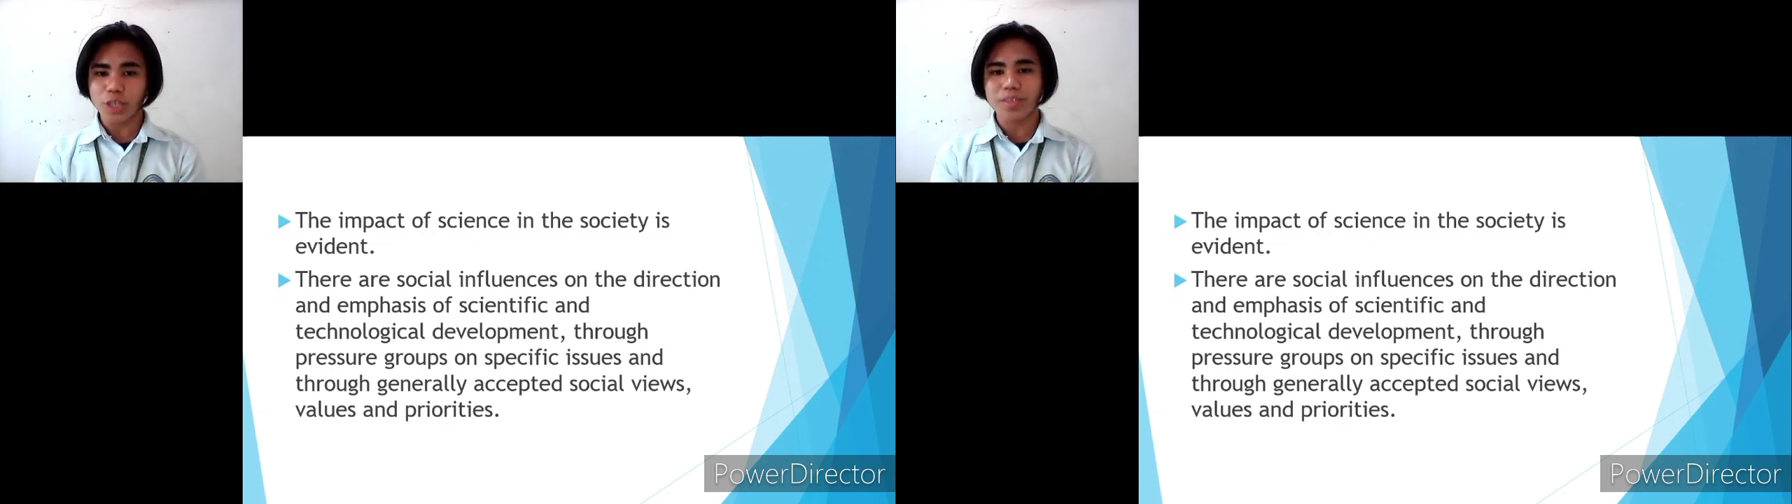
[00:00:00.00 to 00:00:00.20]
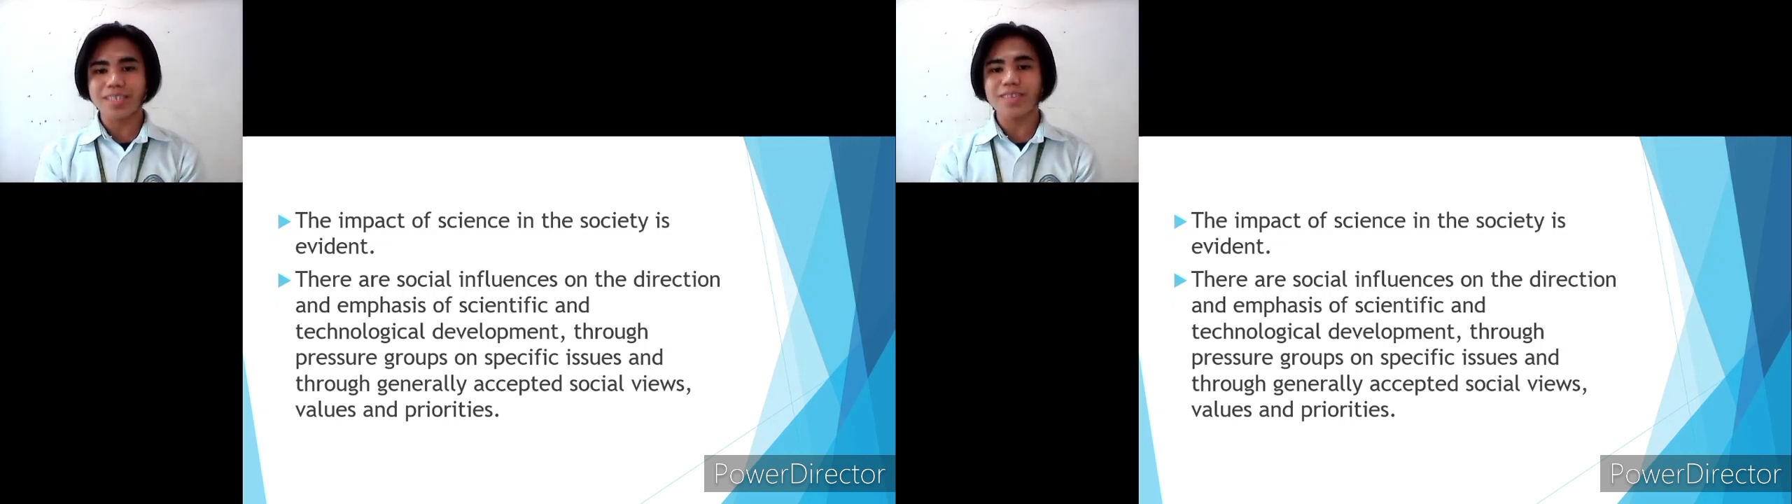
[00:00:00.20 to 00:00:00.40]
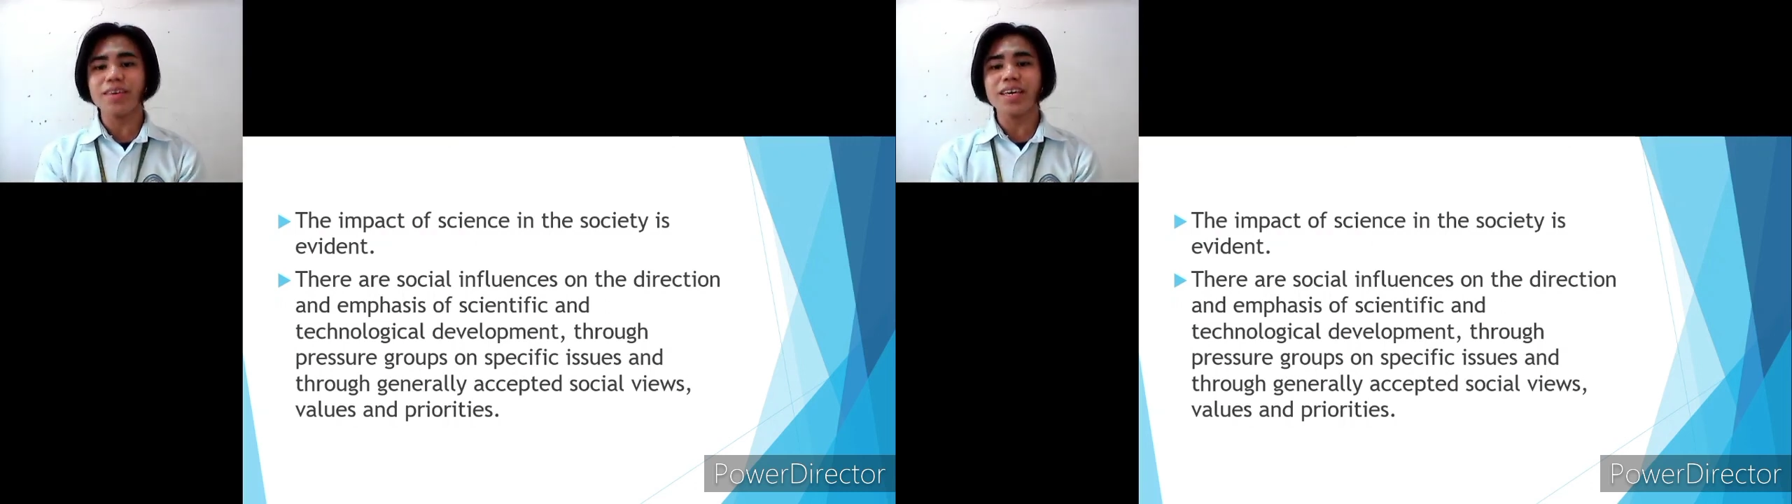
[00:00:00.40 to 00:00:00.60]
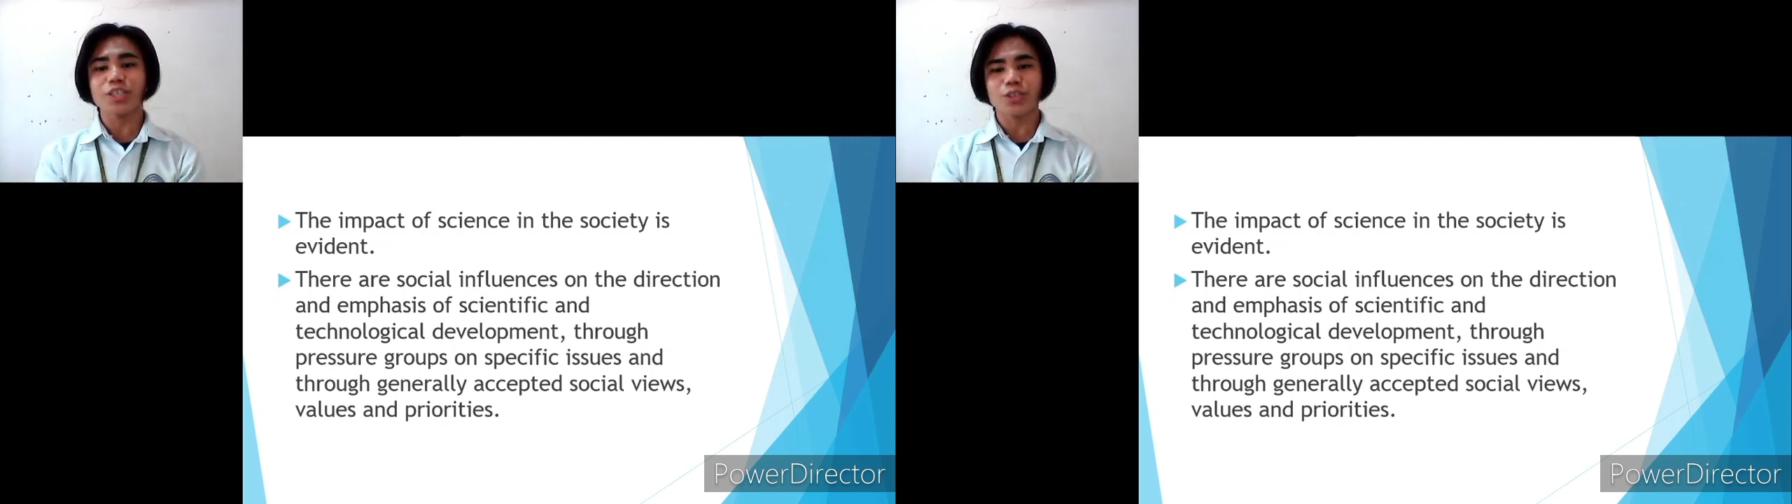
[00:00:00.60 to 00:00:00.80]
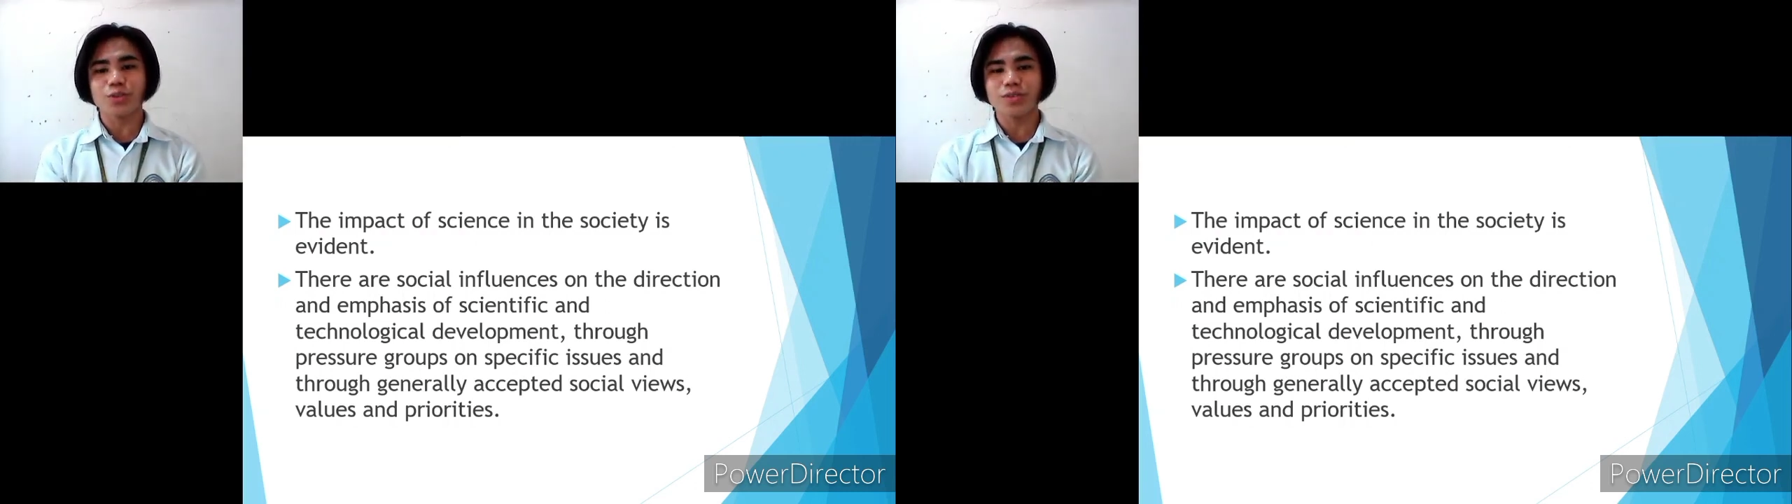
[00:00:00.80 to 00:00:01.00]
specific
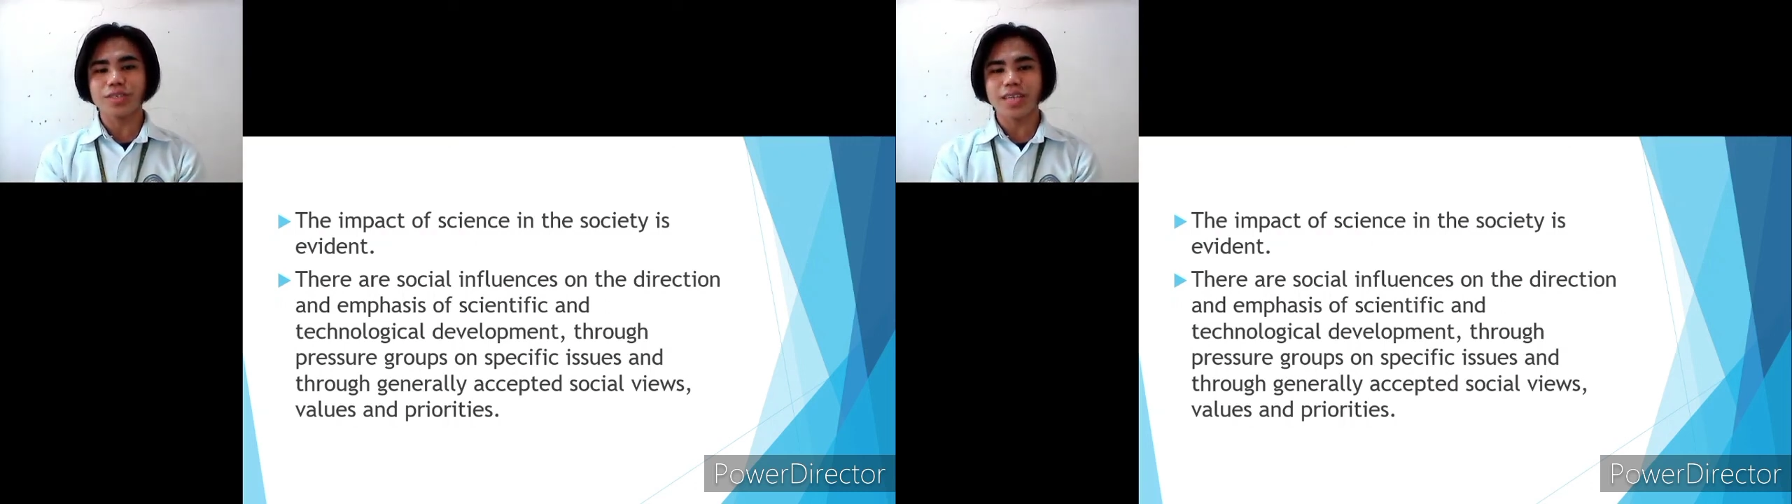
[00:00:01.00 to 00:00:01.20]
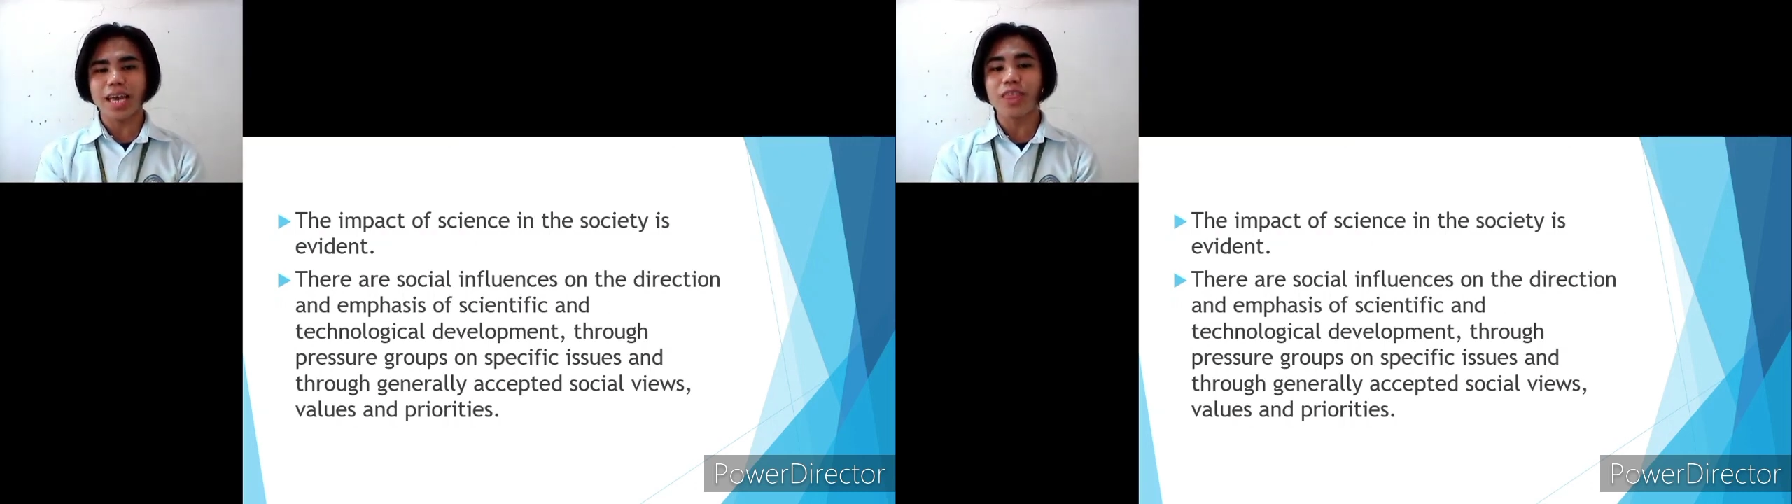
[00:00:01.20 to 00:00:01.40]
issues